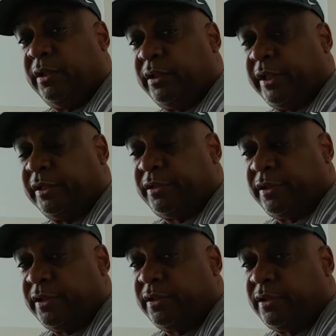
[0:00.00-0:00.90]
They
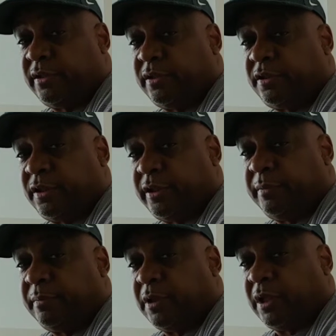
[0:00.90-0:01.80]
tend to
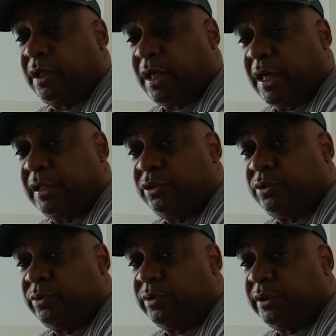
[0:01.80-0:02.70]
sleep a lot
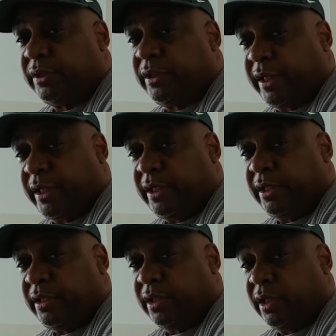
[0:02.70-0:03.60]
during the day
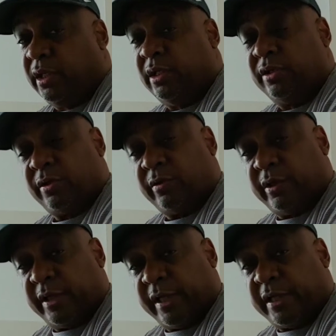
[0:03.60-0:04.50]
so
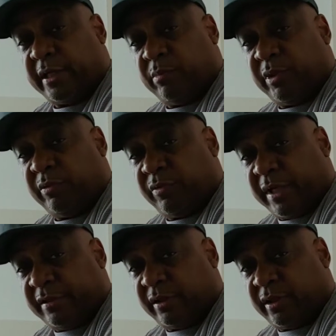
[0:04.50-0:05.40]
that they can be
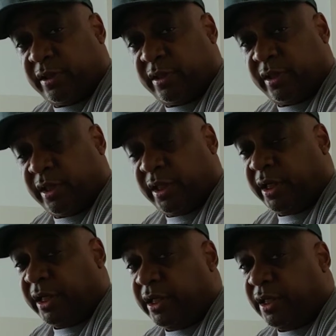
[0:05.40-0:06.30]
rested
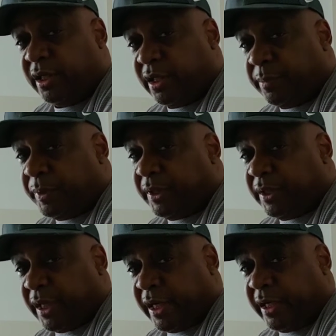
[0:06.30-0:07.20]
and up at
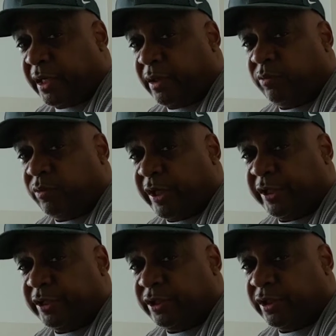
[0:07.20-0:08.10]
night
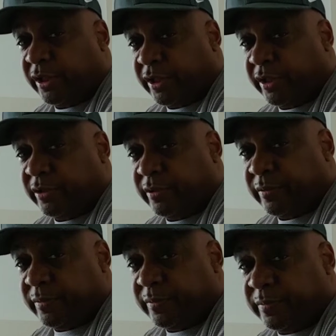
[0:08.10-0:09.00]
ready to hunt.
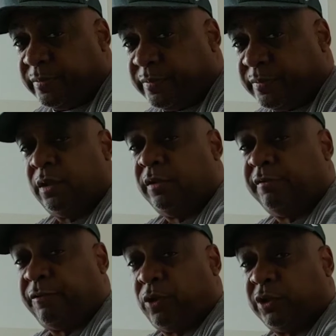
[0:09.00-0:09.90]

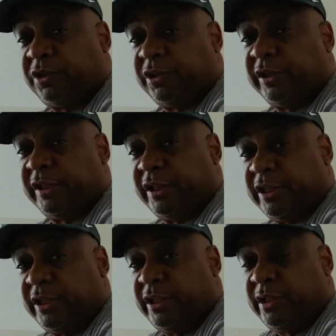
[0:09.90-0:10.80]

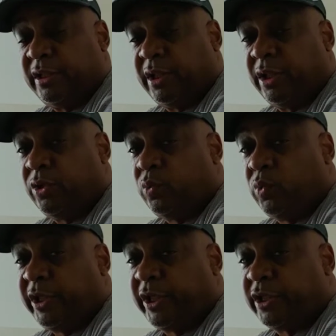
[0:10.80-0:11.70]
Fortunately,
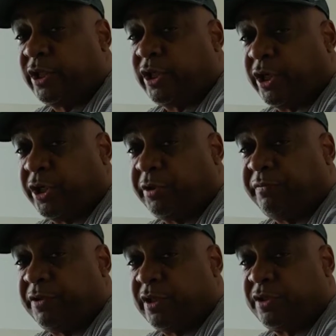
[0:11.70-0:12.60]
we can
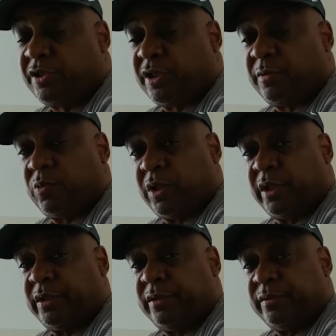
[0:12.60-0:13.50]
curb this somewhat.